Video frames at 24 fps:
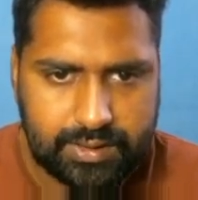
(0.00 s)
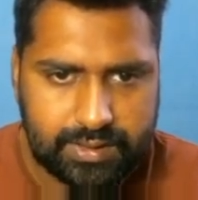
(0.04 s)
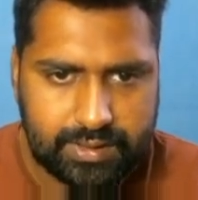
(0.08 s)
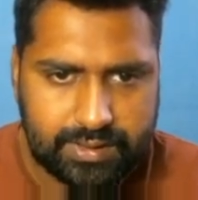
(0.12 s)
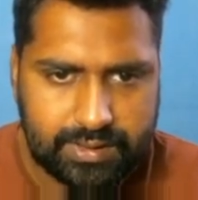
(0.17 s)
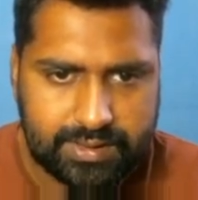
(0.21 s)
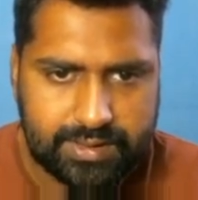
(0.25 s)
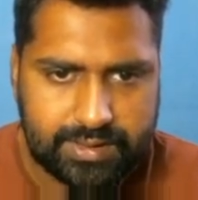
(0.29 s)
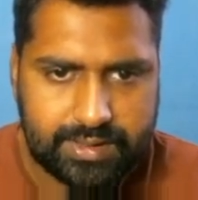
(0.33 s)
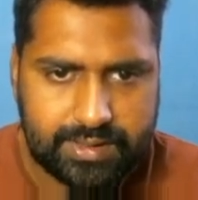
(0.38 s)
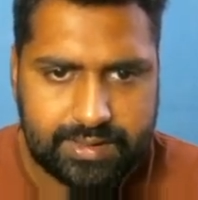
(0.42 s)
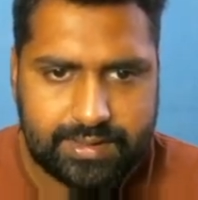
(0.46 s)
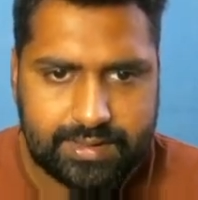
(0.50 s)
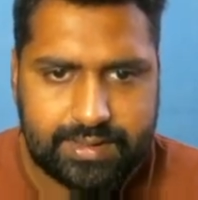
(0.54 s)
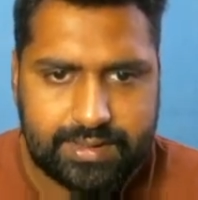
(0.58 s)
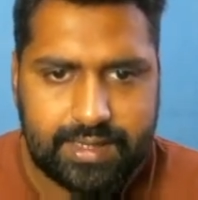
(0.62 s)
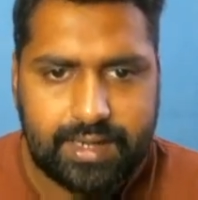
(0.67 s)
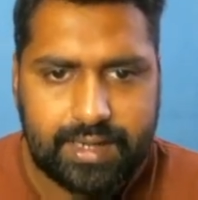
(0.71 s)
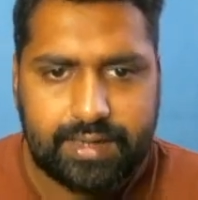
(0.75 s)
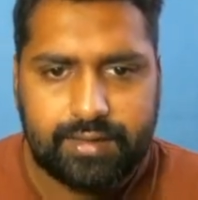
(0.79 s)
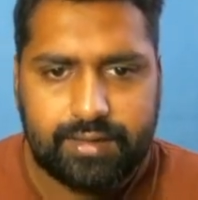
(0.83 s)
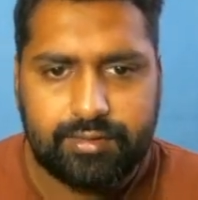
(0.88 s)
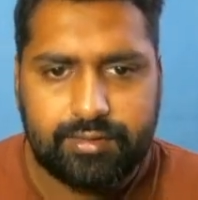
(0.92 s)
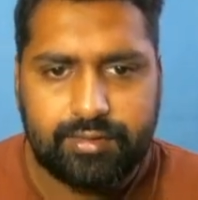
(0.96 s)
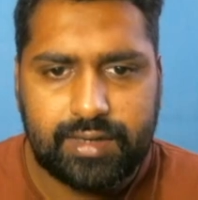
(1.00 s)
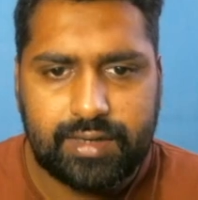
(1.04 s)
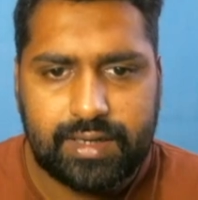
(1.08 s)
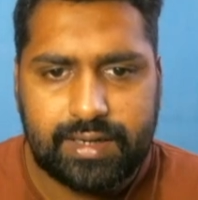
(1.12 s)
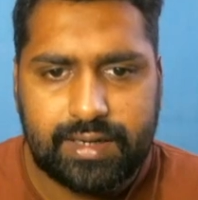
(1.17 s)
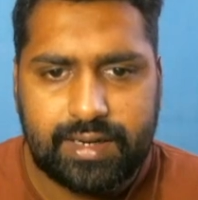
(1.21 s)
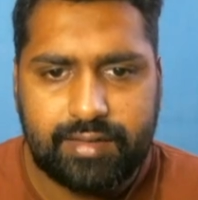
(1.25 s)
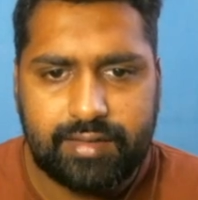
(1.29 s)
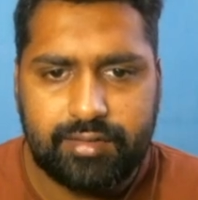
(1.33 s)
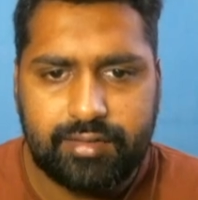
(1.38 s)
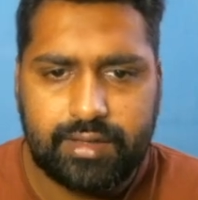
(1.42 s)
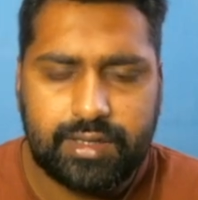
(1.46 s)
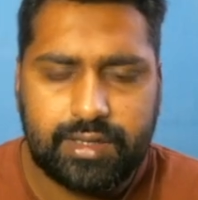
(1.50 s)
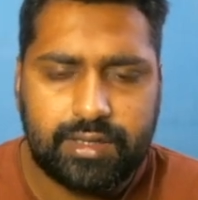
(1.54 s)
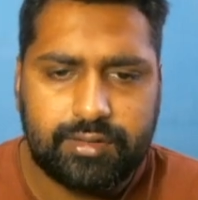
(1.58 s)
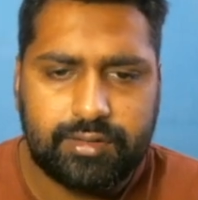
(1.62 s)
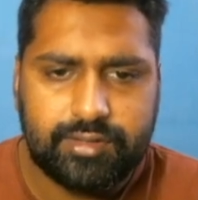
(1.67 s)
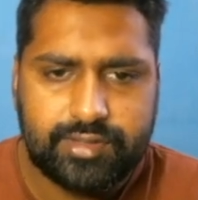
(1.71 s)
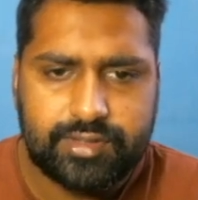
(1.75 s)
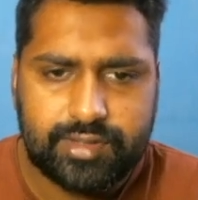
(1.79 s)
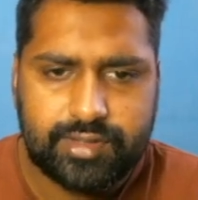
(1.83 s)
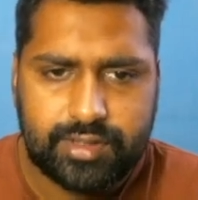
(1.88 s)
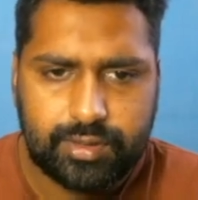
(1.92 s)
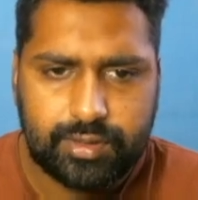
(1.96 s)
Is that will never
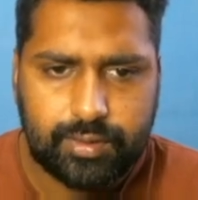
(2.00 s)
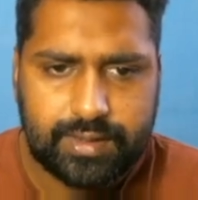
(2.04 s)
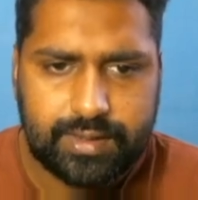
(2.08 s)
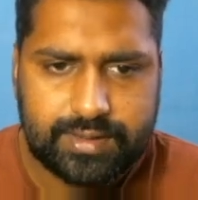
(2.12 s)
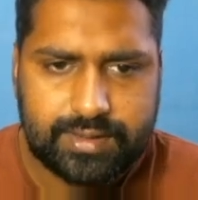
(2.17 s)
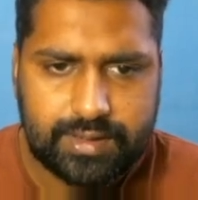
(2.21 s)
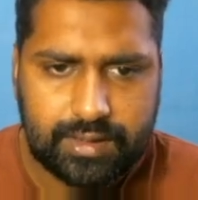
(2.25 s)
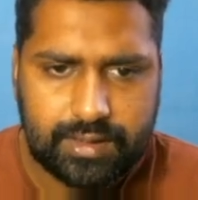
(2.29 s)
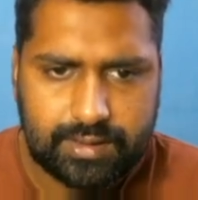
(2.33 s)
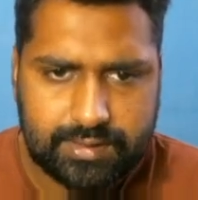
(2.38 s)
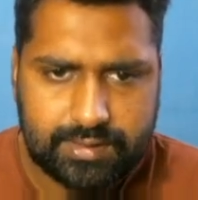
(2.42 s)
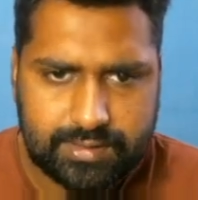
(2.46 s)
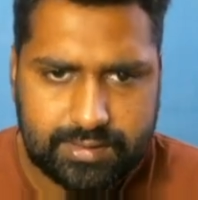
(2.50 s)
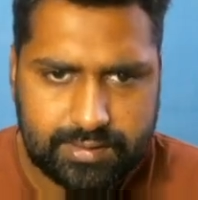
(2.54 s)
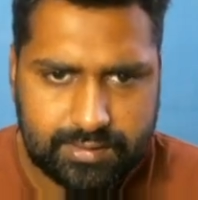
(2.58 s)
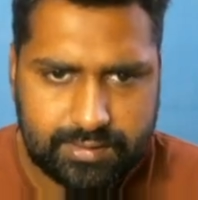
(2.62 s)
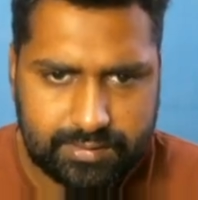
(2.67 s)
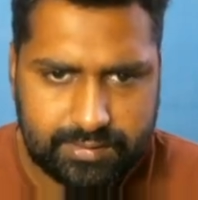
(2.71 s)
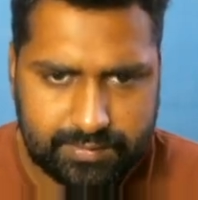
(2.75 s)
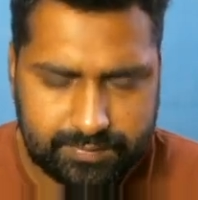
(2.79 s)
give 0 as an answer.